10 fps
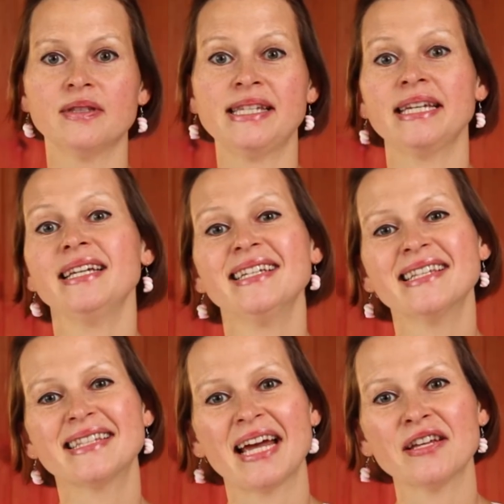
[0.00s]
D
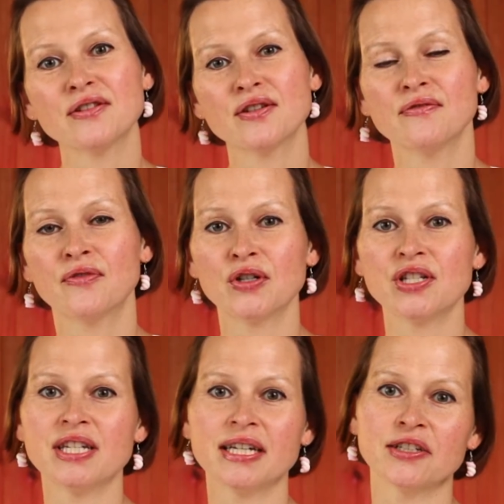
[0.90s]
stands for
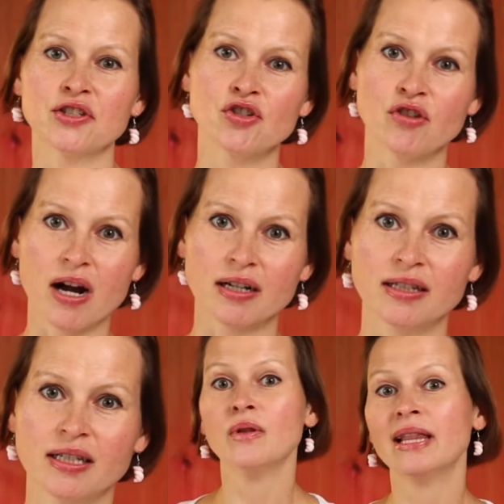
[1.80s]

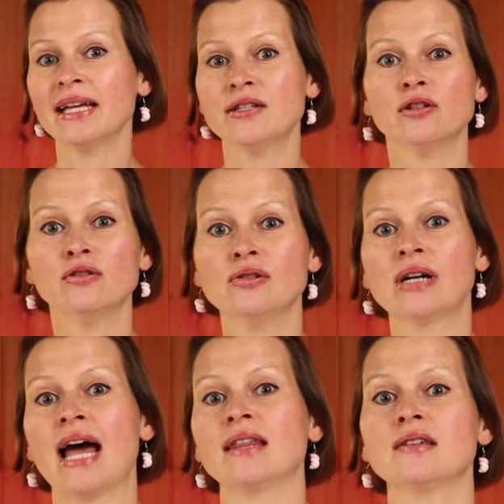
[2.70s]
Deconstruct. Let's look
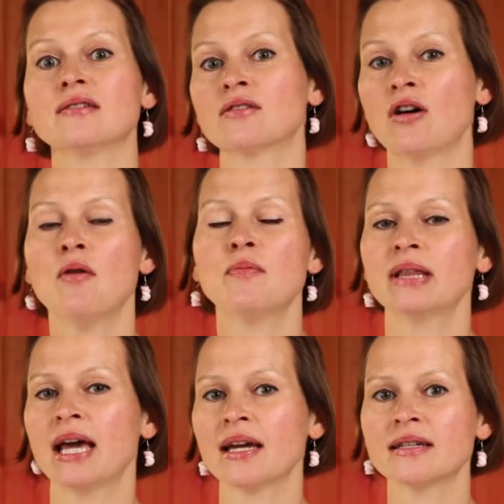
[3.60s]
at this
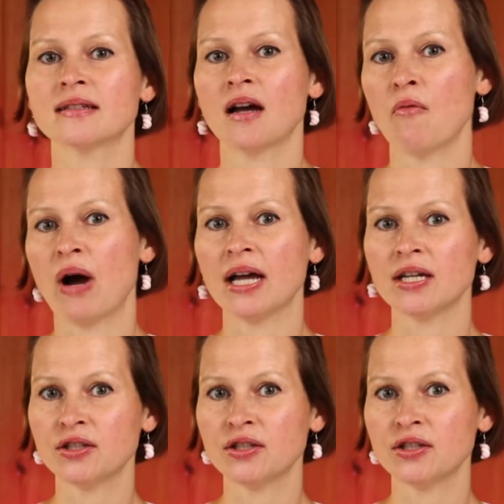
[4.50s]
complex kawaii